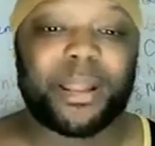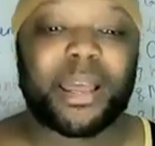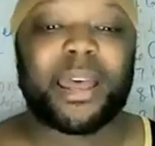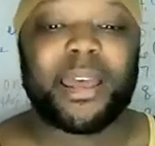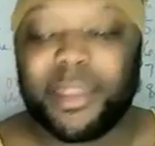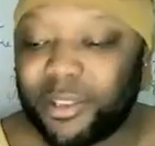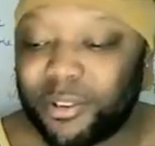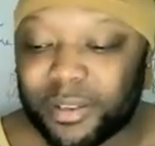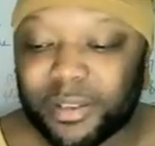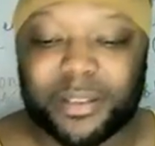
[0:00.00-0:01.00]
blah, blah
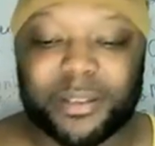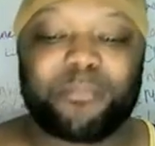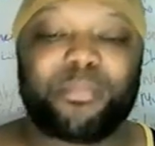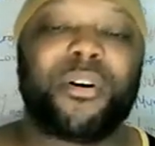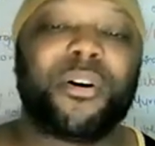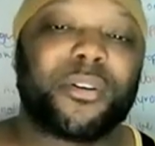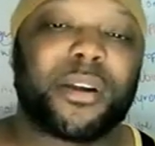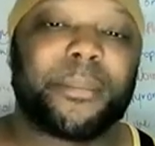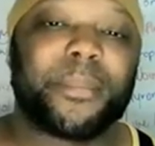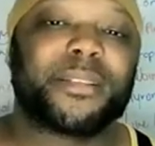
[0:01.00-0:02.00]
you can
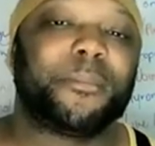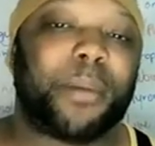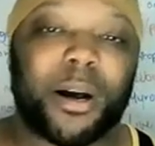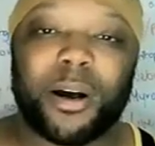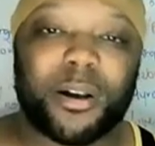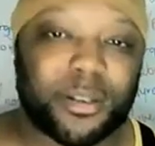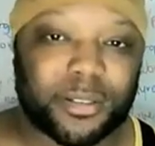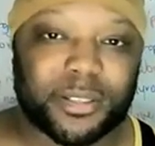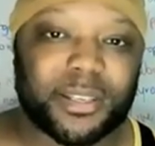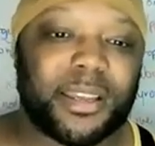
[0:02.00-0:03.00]
program it to
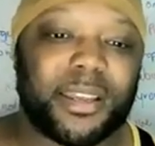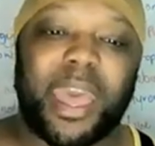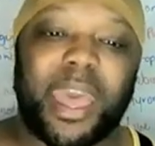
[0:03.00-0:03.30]
pause